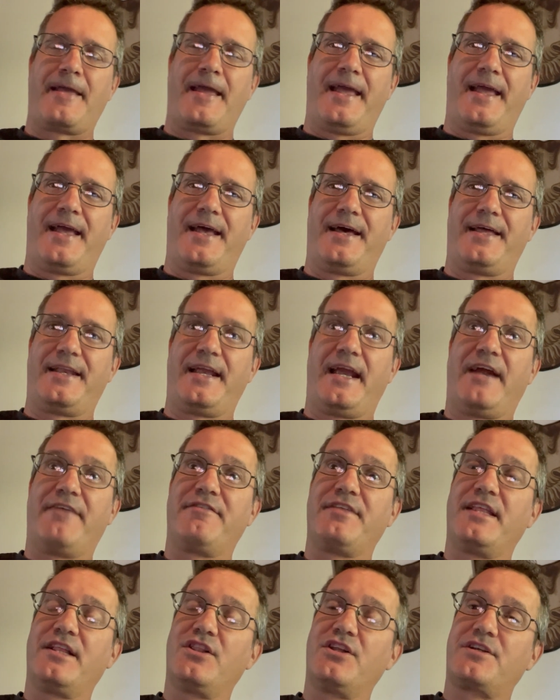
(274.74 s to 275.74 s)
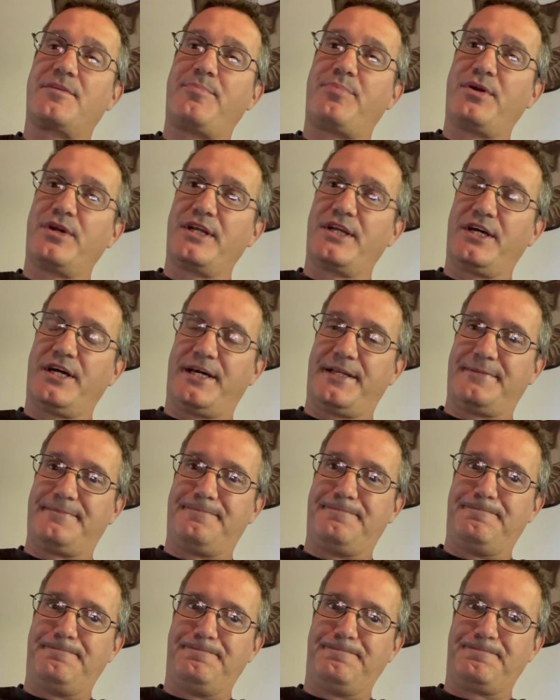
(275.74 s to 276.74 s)
and everything looked pretty good.
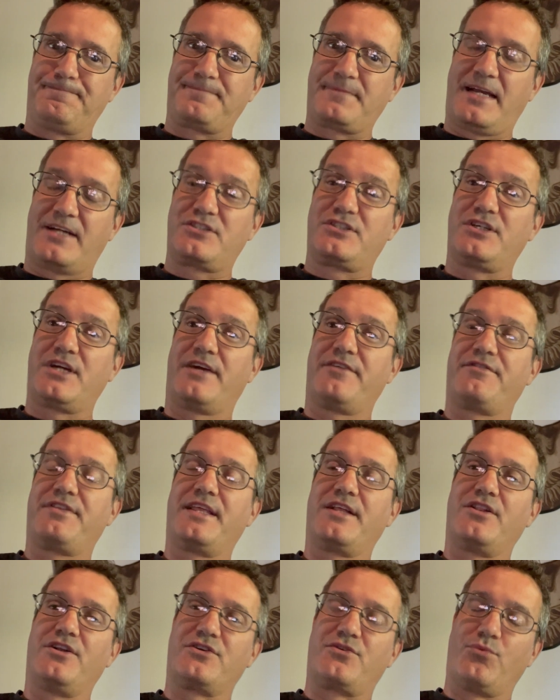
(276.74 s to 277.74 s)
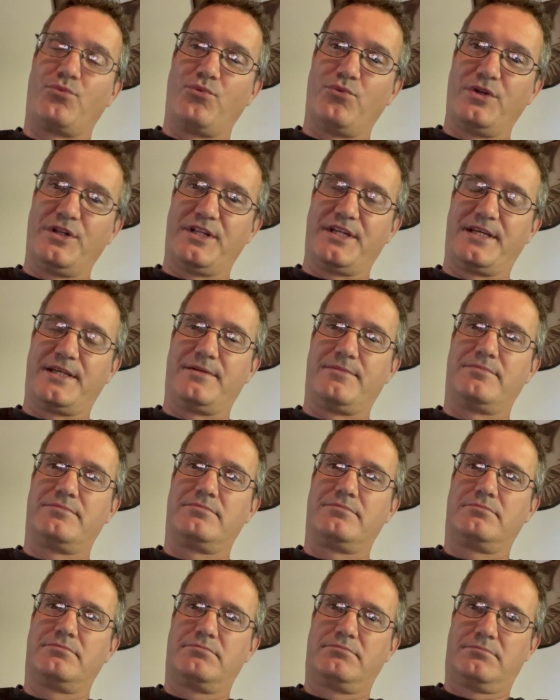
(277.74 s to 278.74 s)
Actually, everything looked really
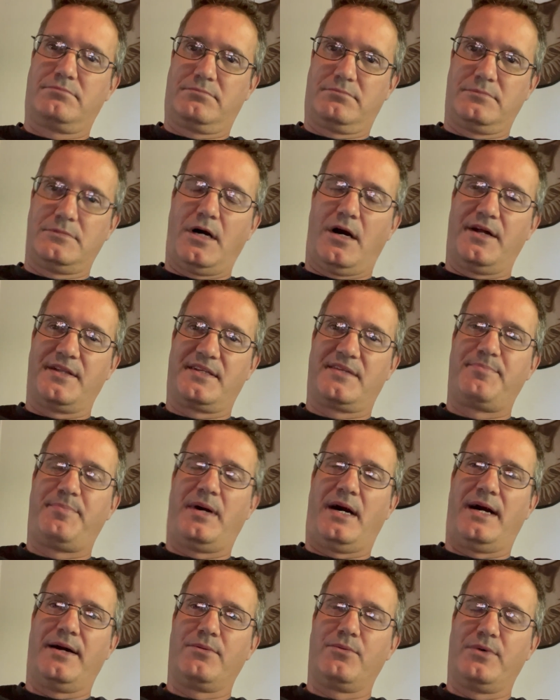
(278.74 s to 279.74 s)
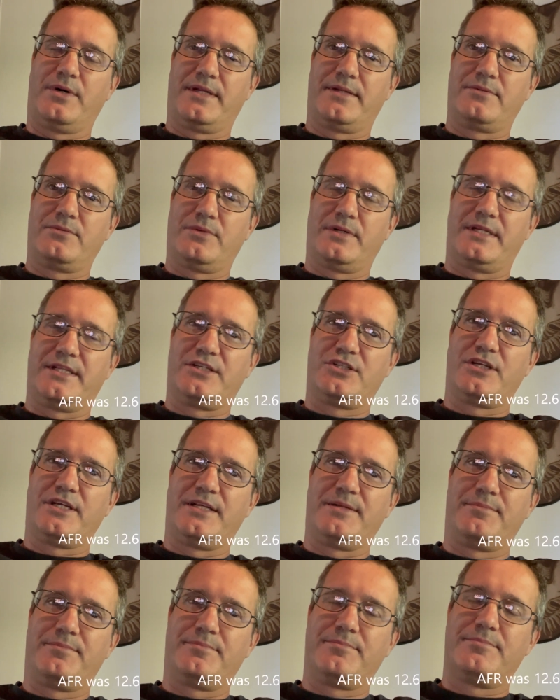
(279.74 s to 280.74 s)
on spot, what
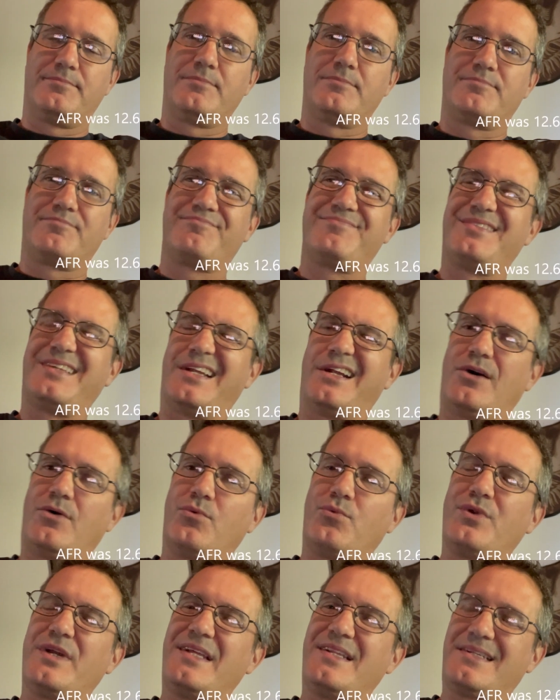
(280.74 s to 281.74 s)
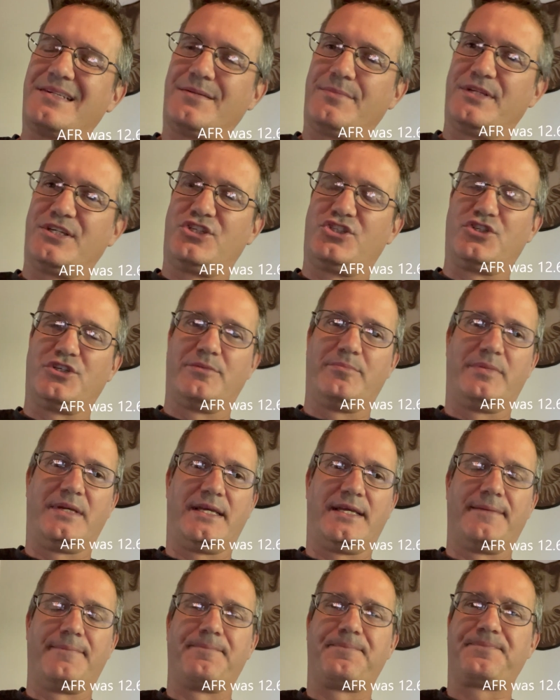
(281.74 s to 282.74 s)
it reasonably should
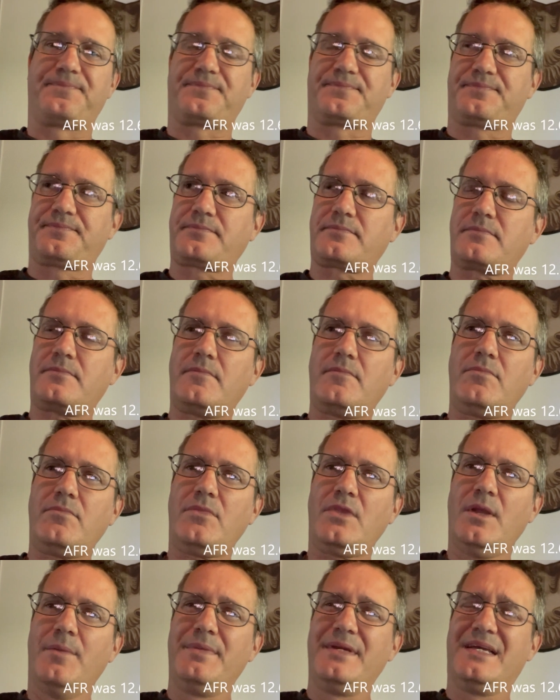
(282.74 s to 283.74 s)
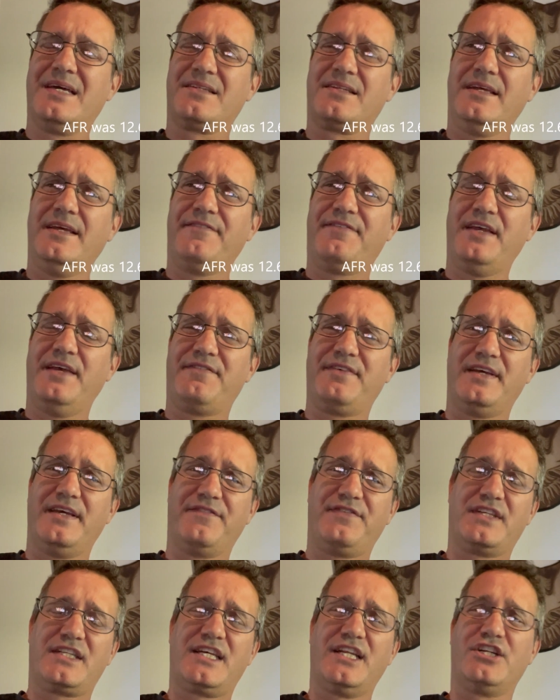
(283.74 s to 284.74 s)
be. Because if
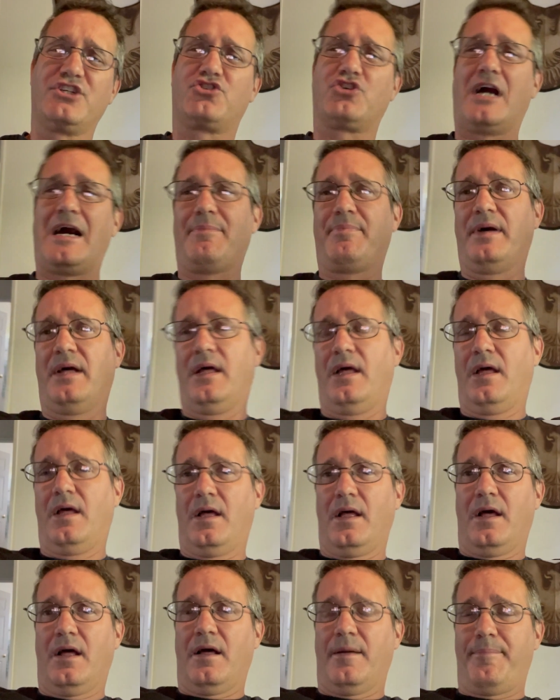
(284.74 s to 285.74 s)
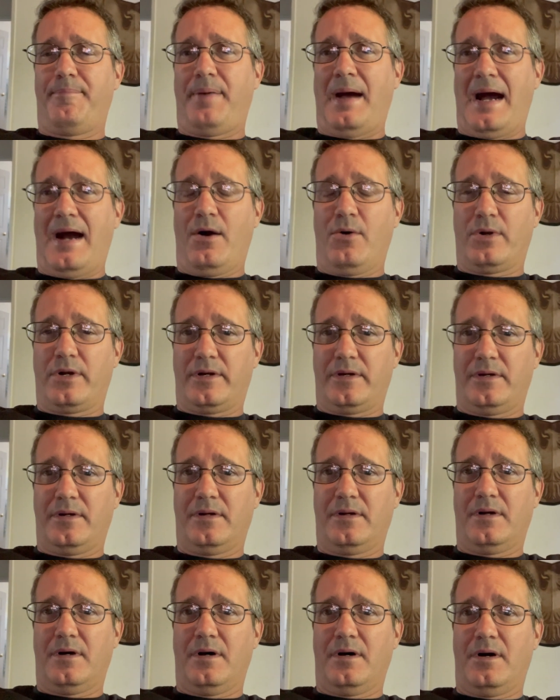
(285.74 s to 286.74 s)
it's going to drop
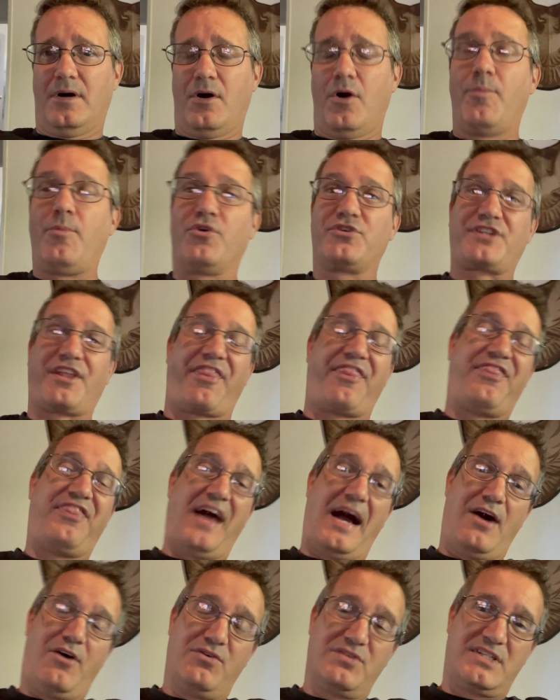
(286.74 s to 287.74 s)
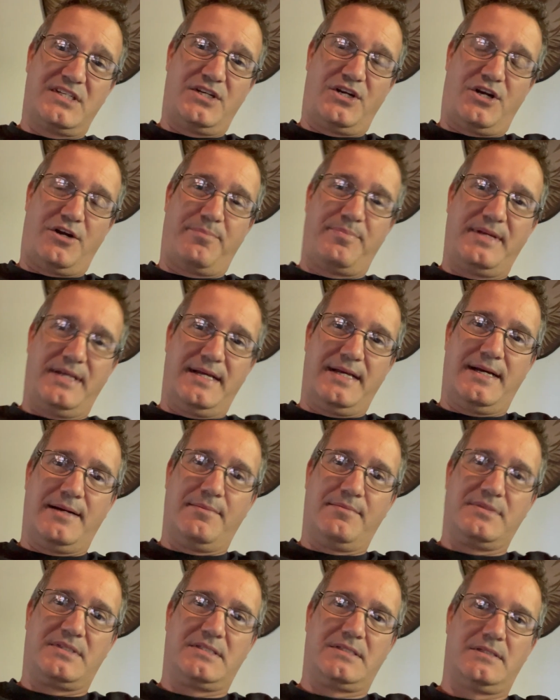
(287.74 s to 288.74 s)
power almost 1,000
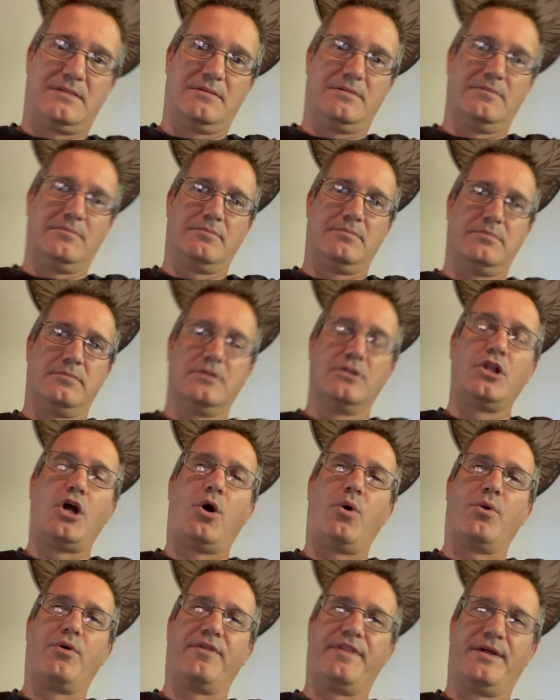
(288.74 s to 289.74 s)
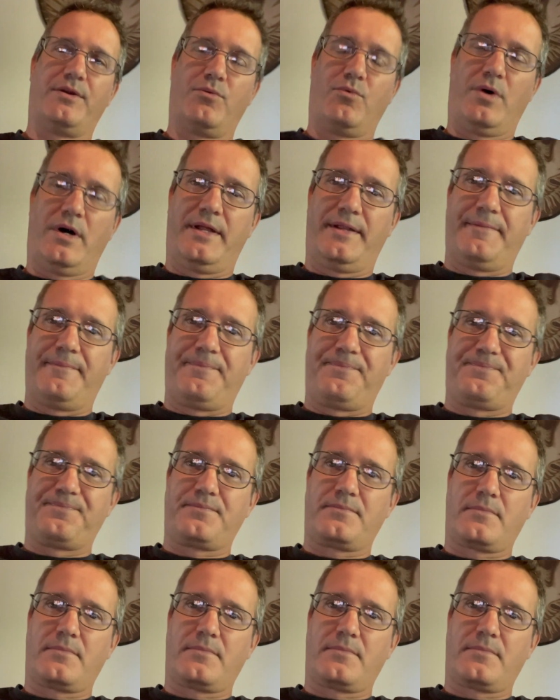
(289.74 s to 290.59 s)
RPMs lower than what